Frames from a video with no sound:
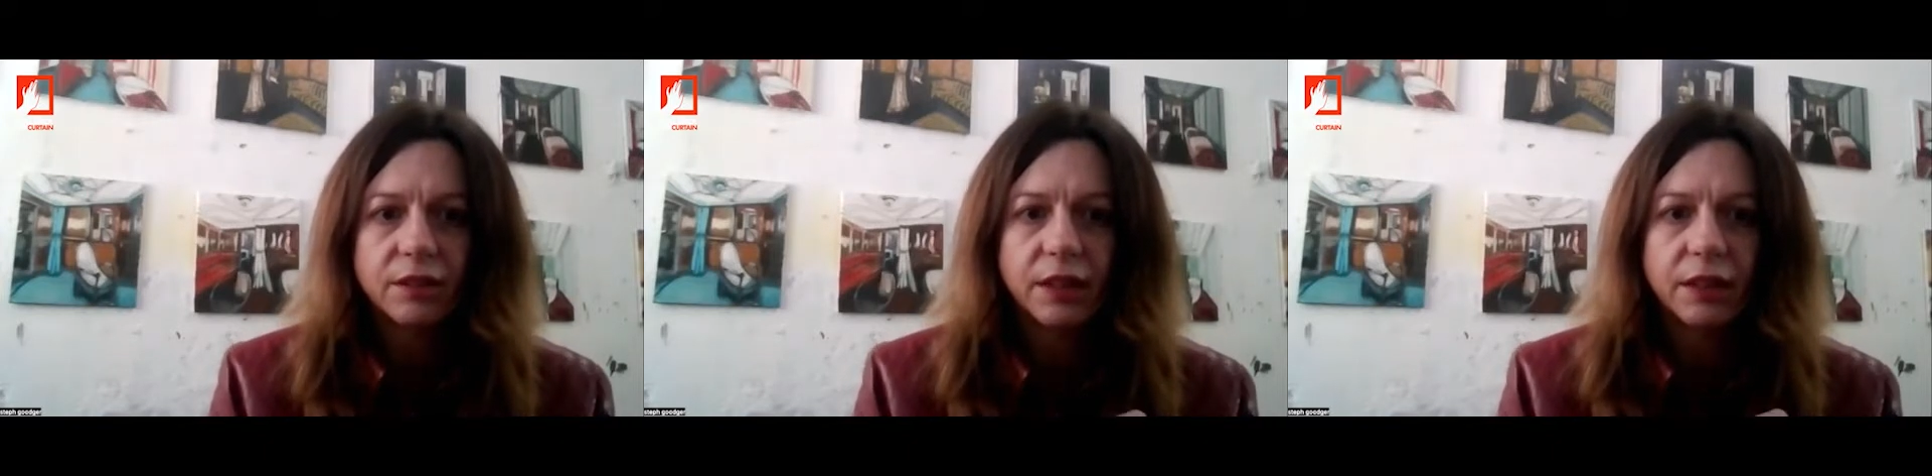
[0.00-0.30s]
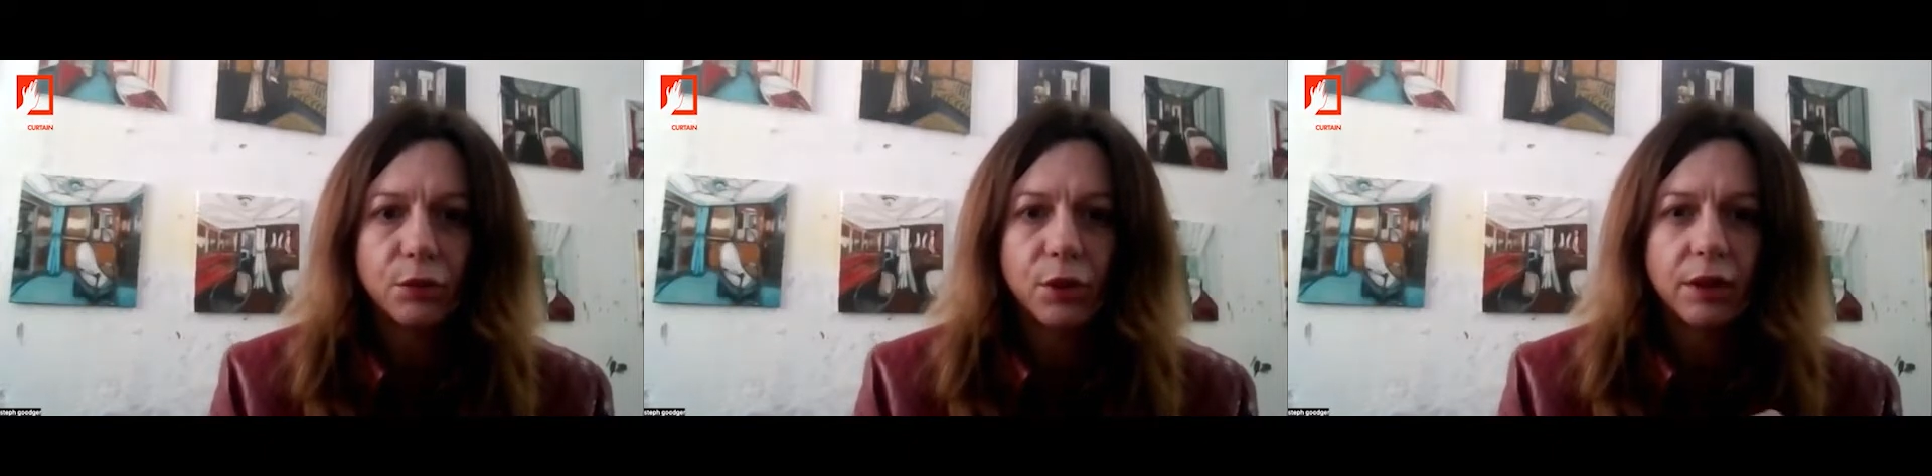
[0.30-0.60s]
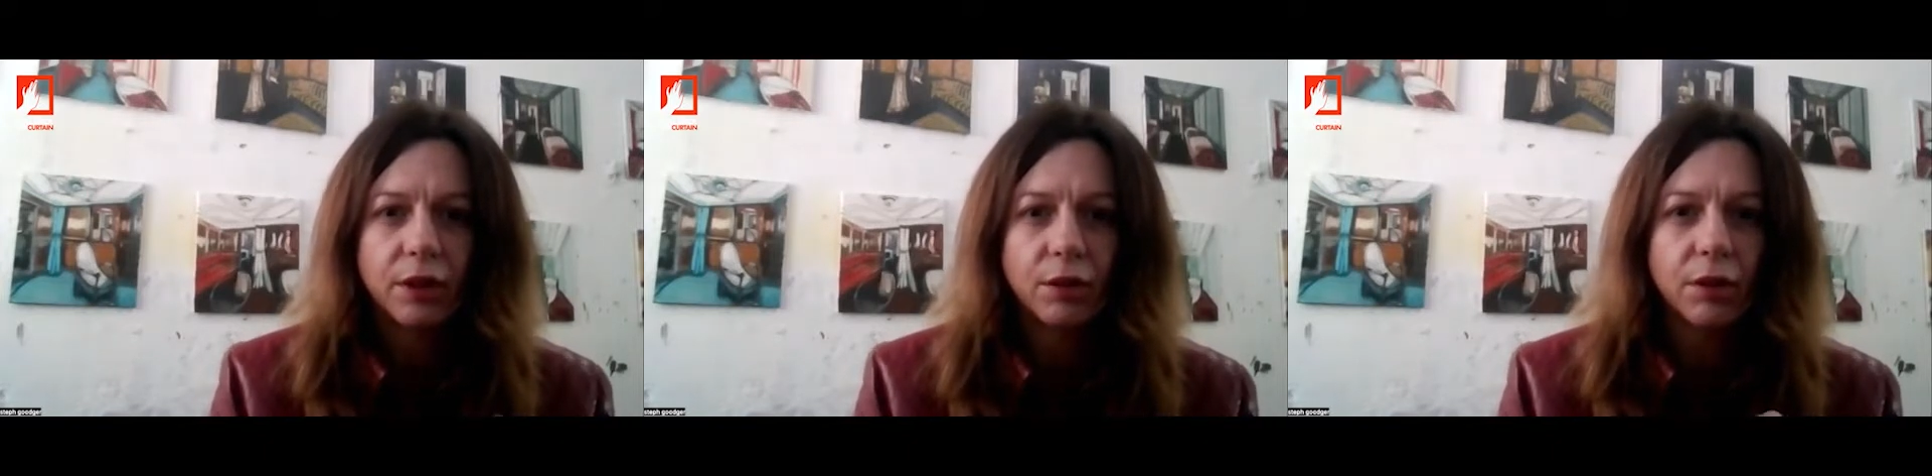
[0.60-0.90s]
these through,
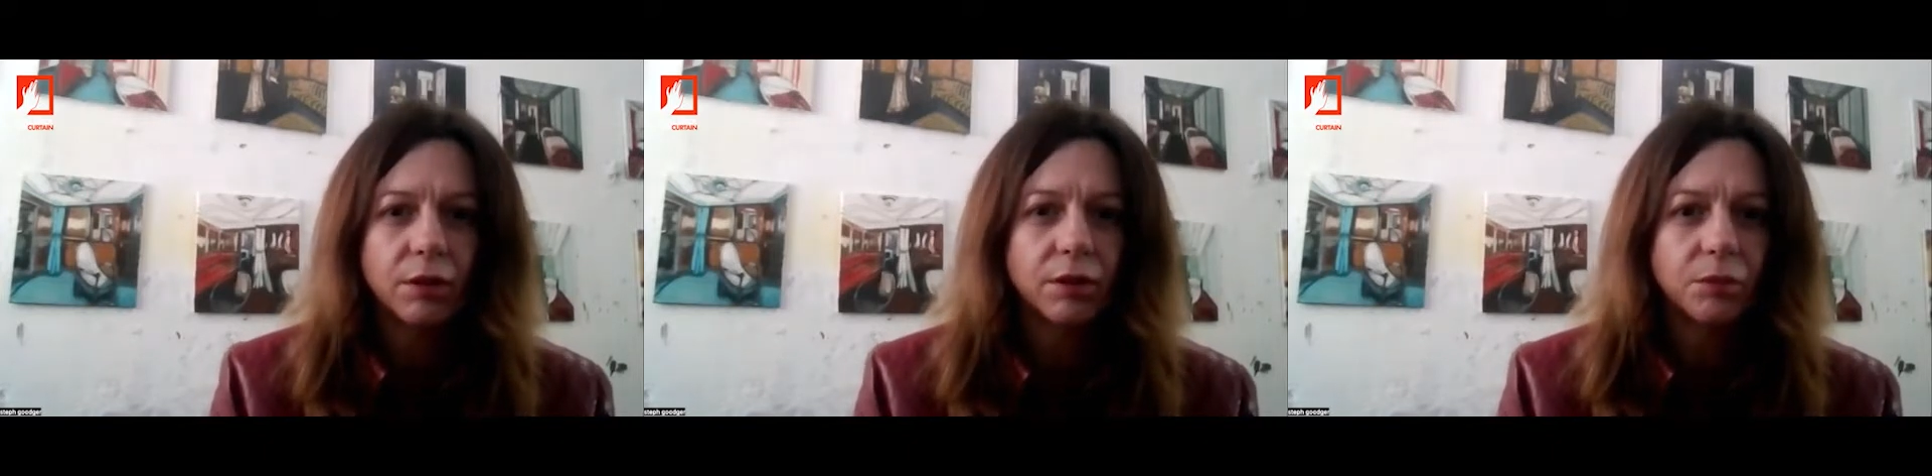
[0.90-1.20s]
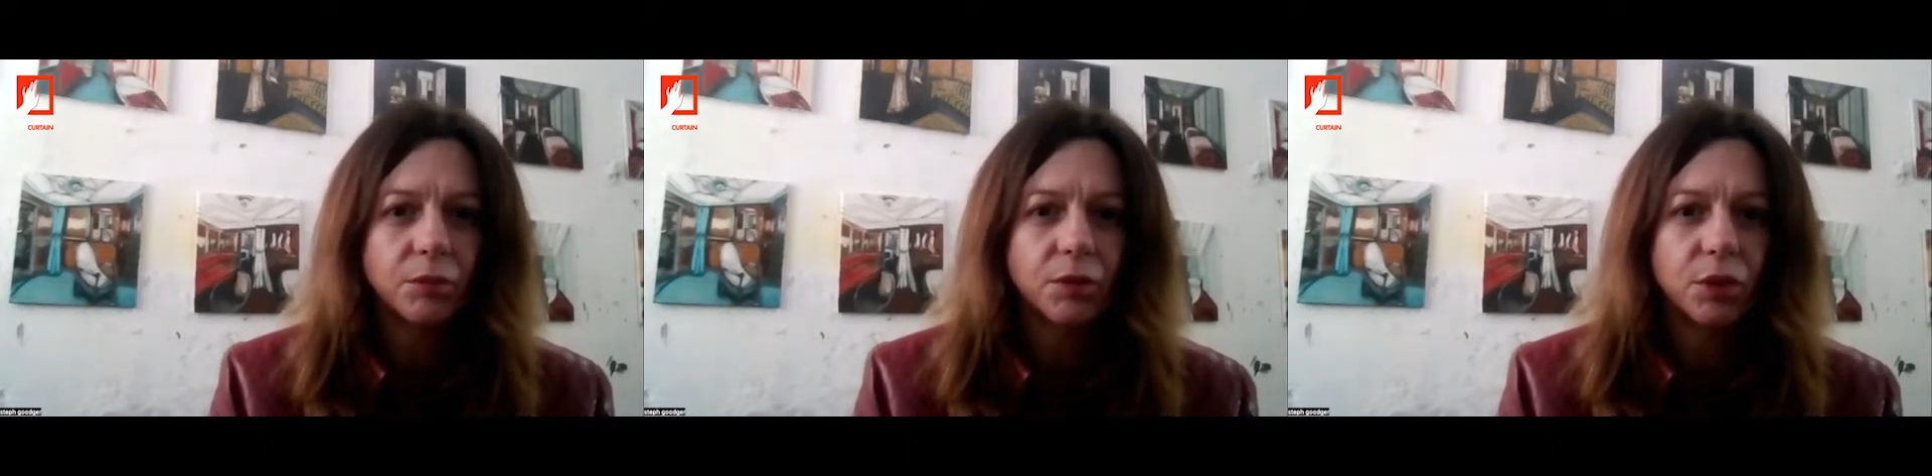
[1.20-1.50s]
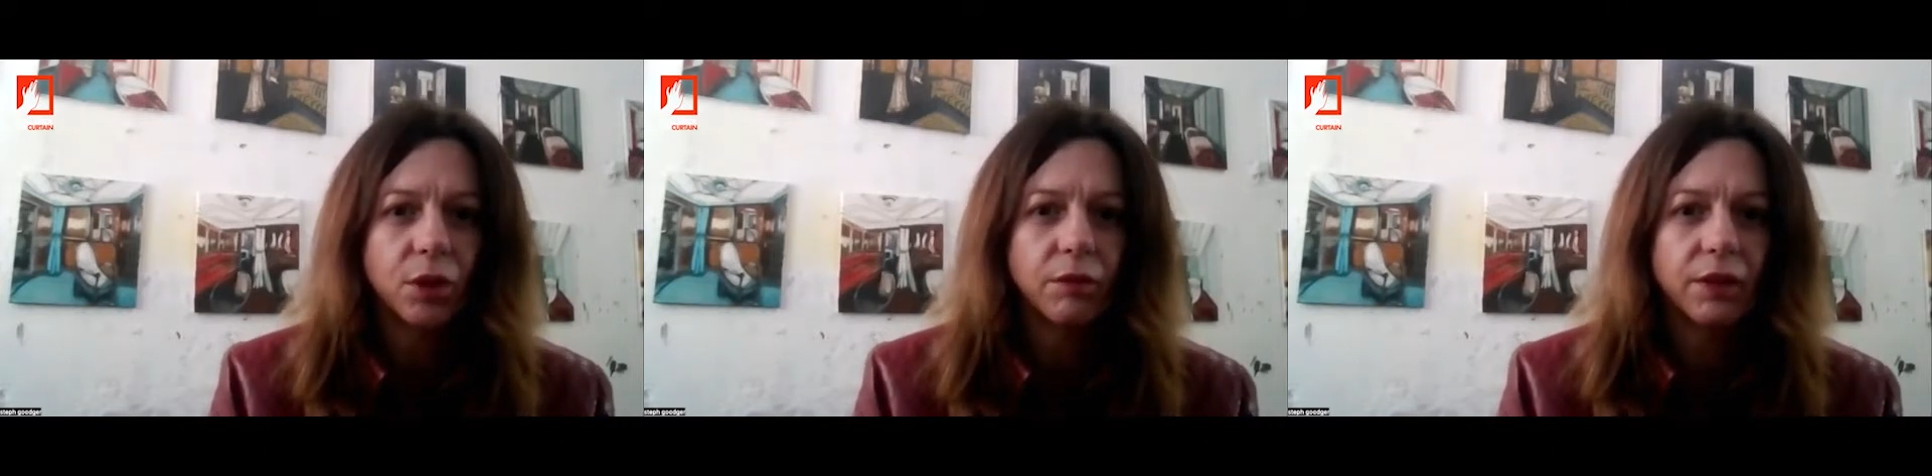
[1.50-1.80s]
and sometimes
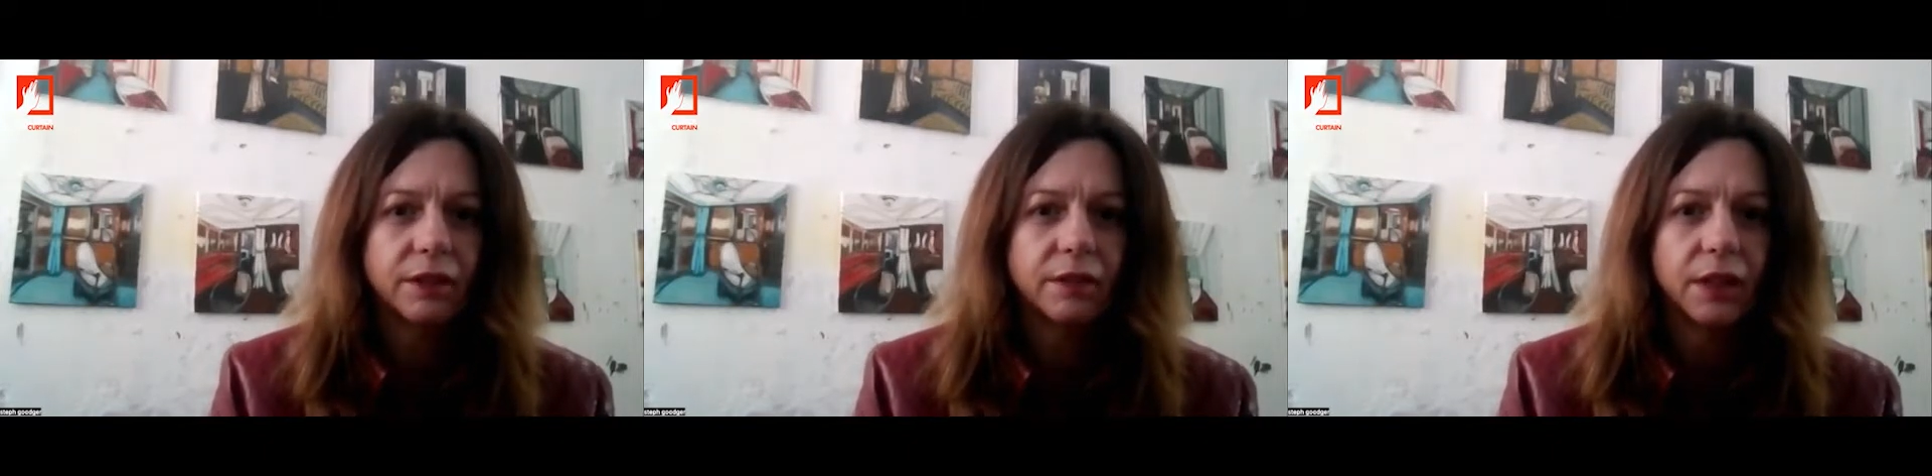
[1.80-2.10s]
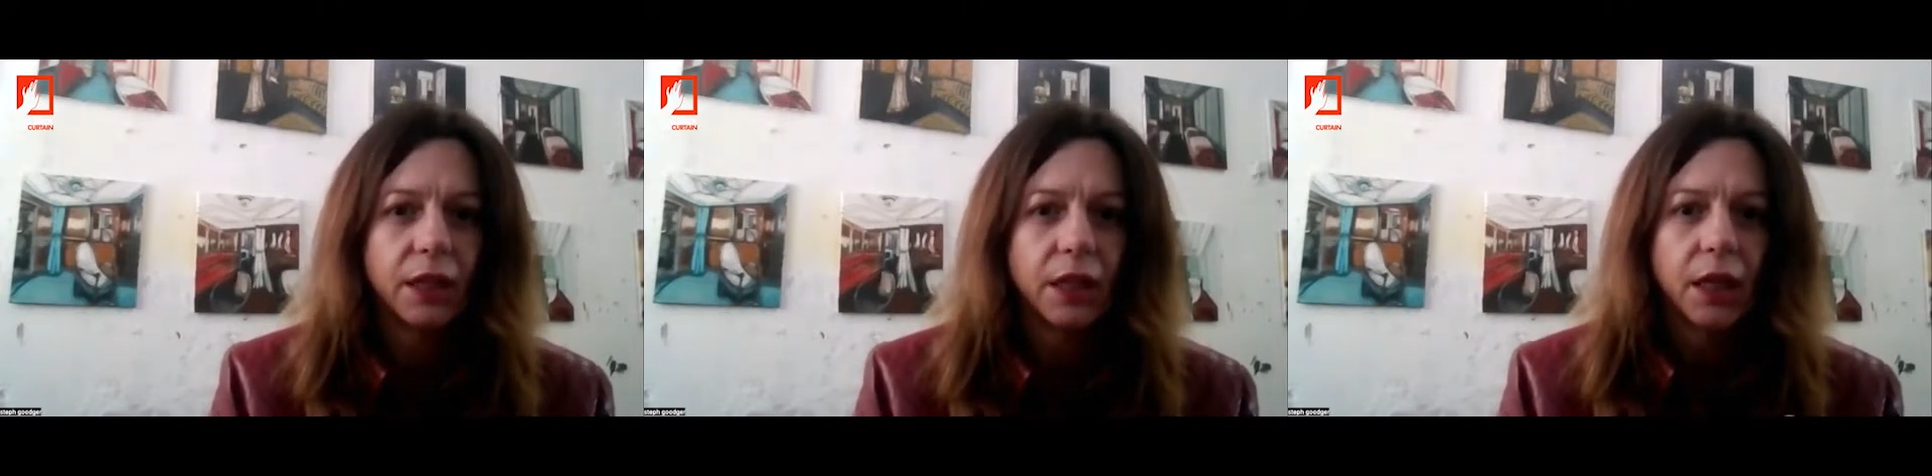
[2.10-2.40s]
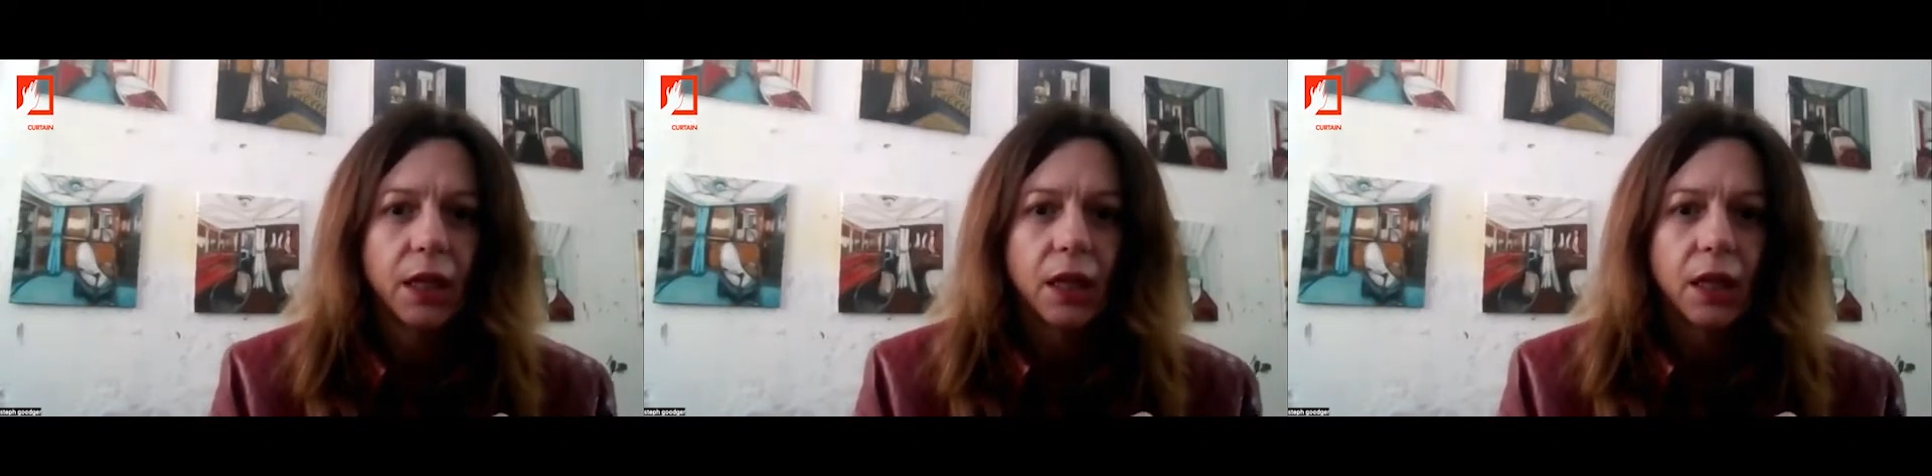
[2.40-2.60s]
you can't really see